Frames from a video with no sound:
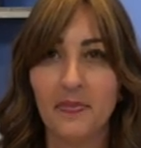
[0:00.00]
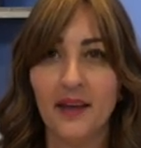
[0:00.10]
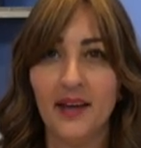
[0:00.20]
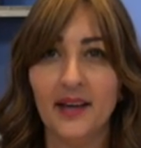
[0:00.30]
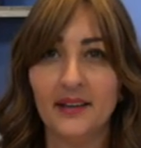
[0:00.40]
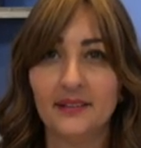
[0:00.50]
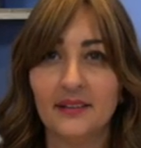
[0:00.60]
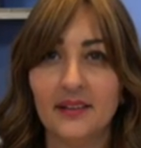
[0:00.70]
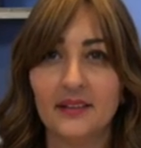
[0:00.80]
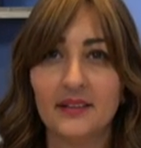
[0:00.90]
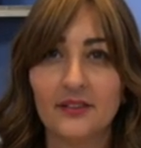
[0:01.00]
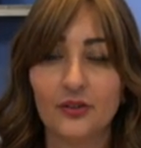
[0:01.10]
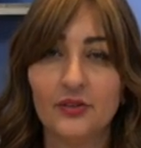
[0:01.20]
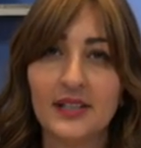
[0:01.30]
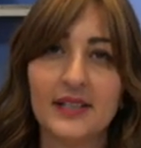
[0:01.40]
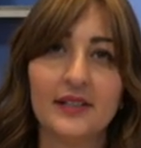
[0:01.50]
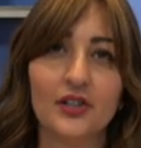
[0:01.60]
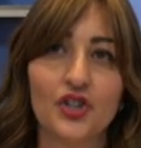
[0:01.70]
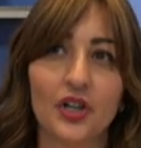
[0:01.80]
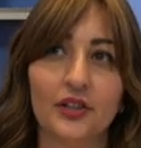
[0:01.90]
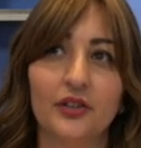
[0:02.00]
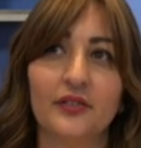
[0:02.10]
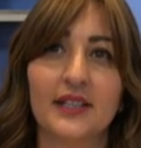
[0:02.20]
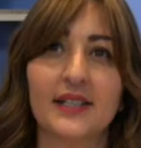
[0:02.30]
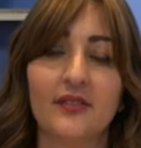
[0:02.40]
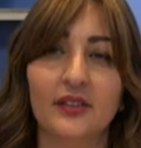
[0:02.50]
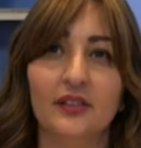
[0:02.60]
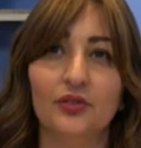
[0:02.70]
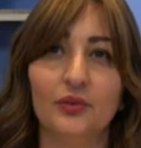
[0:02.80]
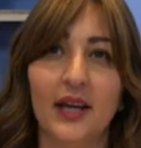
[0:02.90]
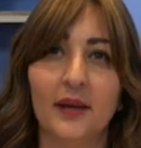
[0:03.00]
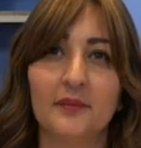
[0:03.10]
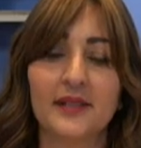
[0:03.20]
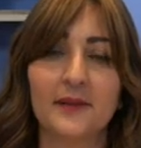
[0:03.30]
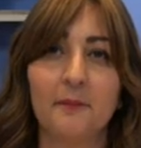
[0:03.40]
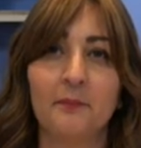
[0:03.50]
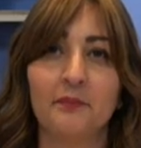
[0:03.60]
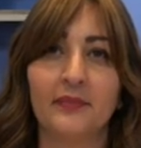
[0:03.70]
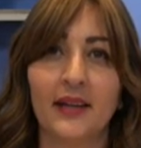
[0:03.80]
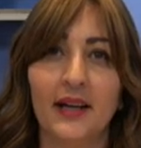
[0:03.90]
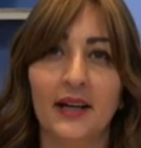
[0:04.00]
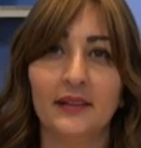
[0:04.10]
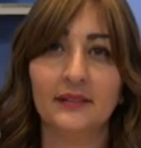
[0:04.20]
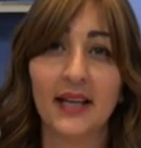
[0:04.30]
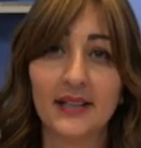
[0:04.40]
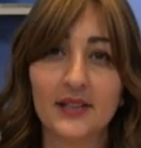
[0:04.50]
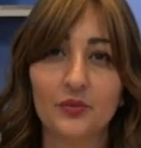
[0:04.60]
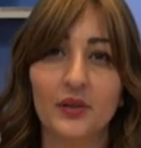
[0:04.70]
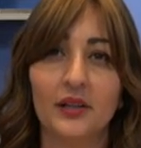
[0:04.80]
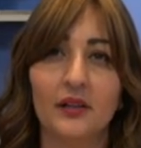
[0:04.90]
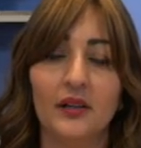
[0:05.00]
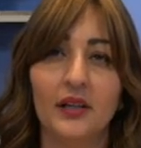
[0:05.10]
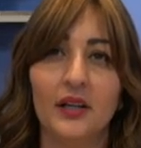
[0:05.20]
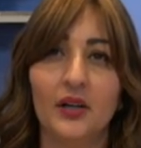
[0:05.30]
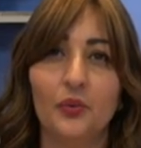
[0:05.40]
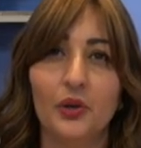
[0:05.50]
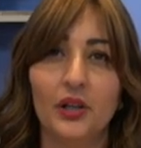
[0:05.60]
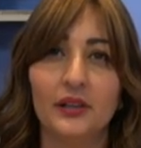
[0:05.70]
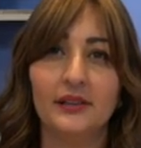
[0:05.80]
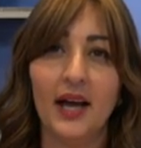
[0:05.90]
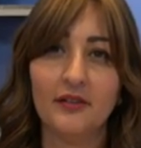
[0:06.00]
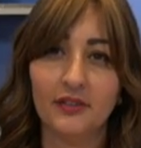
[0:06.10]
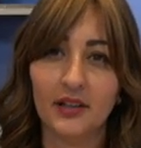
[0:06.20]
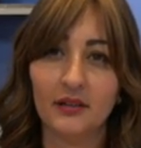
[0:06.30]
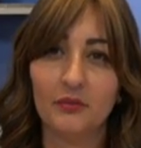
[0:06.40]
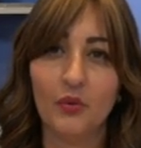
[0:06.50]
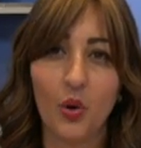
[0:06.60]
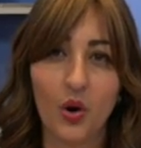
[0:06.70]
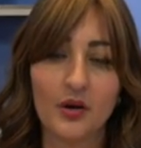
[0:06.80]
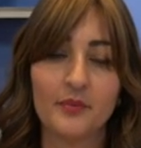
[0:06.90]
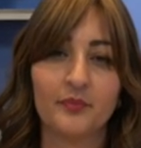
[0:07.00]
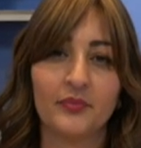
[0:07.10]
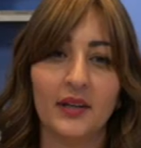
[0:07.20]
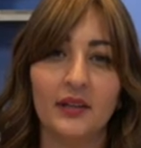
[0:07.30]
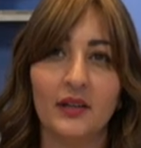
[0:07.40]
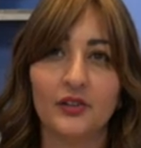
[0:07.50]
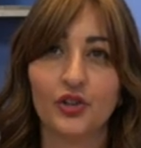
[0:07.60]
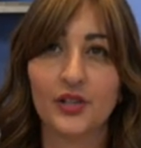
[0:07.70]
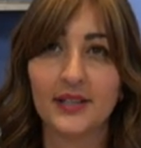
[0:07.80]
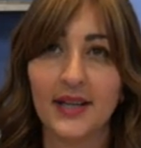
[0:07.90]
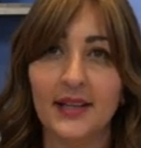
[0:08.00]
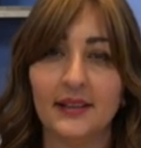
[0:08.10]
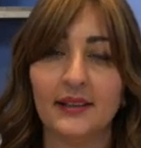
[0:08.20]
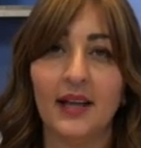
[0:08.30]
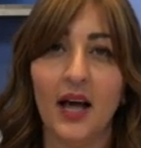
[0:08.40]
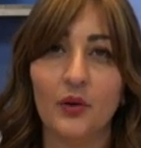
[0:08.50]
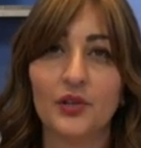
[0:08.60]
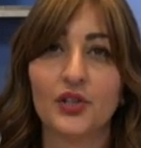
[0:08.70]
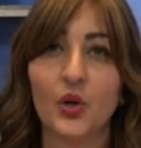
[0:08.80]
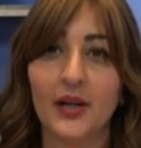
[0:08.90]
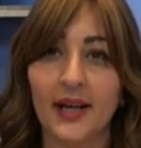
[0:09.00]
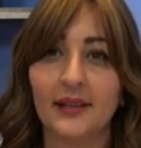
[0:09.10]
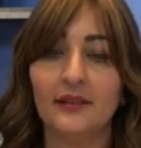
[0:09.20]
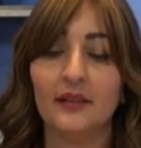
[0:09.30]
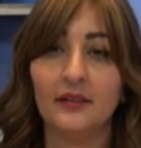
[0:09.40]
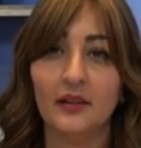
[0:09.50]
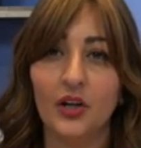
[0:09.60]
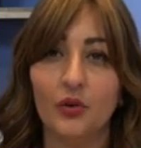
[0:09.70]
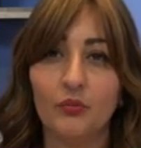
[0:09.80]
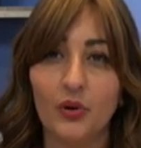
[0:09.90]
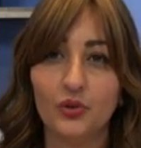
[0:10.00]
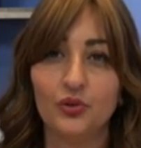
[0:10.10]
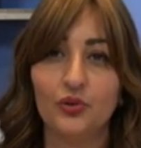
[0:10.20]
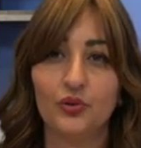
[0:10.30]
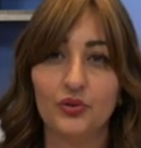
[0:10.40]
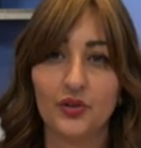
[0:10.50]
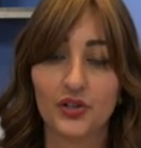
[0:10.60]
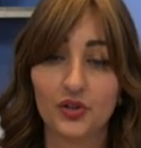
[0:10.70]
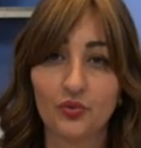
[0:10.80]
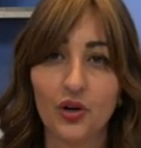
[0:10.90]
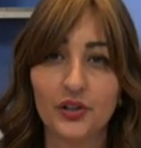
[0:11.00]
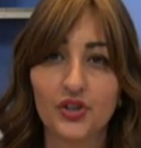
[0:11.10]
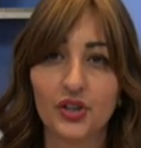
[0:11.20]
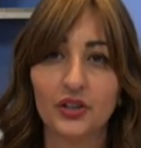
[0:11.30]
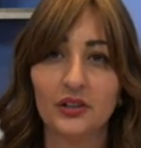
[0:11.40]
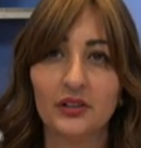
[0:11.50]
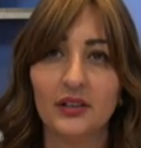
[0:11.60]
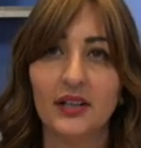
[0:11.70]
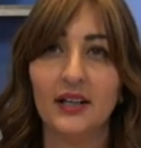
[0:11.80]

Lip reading: And so this is the chart of the 72 names. Next week we'll dive in more in understanding how it's connecting both to the astrological